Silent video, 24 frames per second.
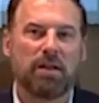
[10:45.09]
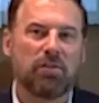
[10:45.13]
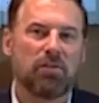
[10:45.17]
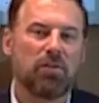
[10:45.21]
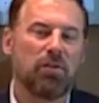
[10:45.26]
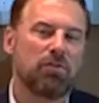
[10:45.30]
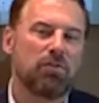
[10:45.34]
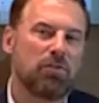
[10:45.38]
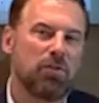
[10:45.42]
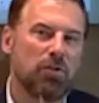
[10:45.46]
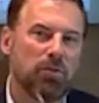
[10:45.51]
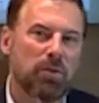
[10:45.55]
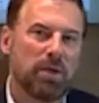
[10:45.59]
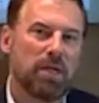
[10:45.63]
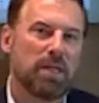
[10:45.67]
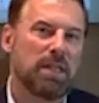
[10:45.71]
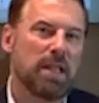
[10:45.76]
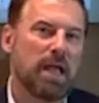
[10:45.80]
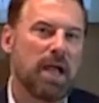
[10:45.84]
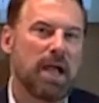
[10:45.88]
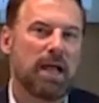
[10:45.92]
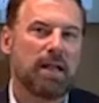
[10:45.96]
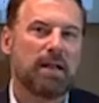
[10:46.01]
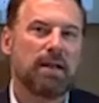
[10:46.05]
So doing
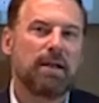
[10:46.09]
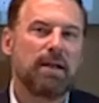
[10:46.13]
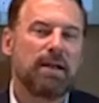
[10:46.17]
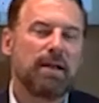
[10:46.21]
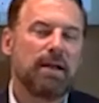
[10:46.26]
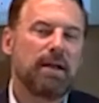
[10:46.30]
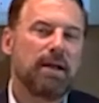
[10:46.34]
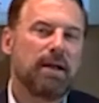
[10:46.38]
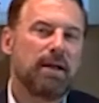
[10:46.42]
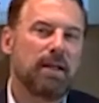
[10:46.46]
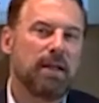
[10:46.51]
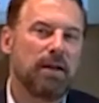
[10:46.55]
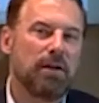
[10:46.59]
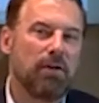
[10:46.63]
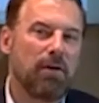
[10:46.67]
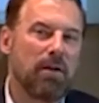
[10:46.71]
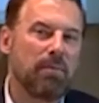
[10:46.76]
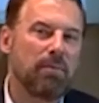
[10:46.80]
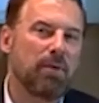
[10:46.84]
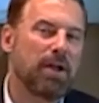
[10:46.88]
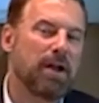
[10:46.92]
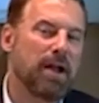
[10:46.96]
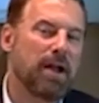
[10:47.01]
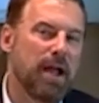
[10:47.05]
that, you know, I'm
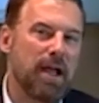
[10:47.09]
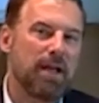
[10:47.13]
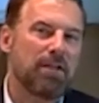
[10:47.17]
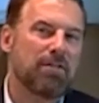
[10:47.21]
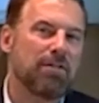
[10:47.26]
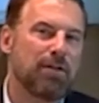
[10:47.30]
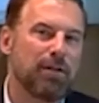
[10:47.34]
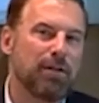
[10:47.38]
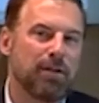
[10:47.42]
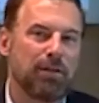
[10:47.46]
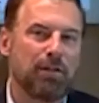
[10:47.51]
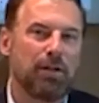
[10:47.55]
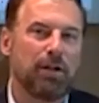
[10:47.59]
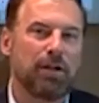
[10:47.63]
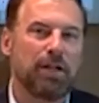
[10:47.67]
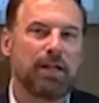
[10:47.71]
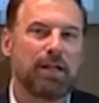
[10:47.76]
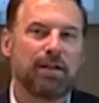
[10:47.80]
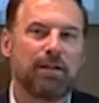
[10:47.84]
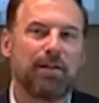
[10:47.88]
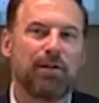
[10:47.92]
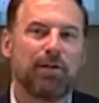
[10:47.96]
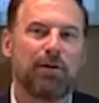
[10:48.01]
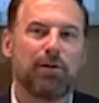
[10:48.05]
going to ask you to look
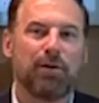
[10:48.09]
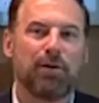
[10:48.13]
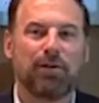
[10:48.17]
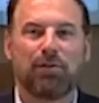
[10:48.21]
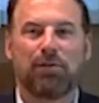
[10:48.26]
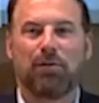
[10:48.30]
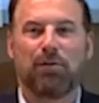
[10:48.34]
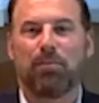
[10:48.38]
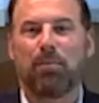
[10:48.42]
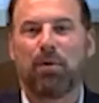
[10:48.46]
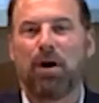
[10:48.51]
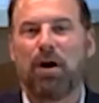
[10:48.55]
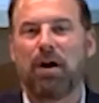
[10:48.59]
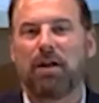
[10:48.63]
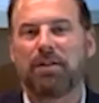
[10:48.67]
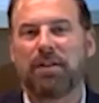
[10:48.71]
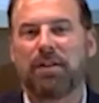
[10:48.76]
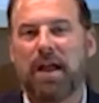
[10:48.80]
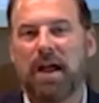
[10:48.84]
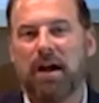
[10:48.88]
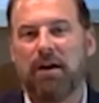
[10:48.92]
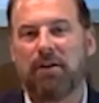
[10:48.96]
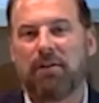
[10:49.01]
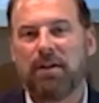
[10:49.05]
into your crystal ball
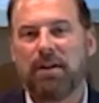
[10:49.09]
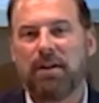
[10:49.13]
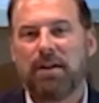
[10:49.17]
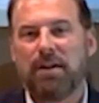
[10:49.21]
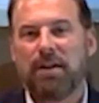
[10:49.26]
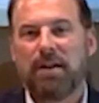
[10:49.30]
now